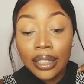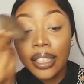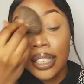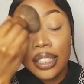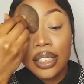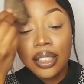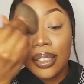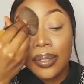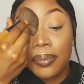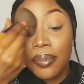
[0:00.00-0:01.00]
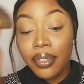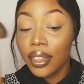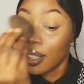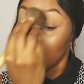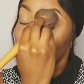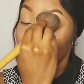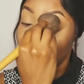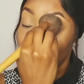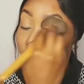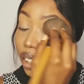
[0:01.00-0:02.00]
next,
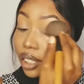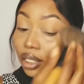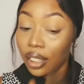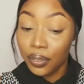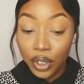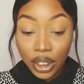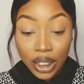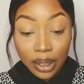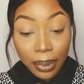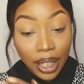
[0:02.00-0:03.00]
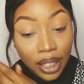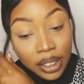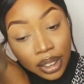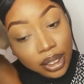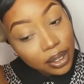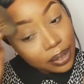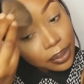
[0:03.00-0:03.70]
and I've not set my eyes.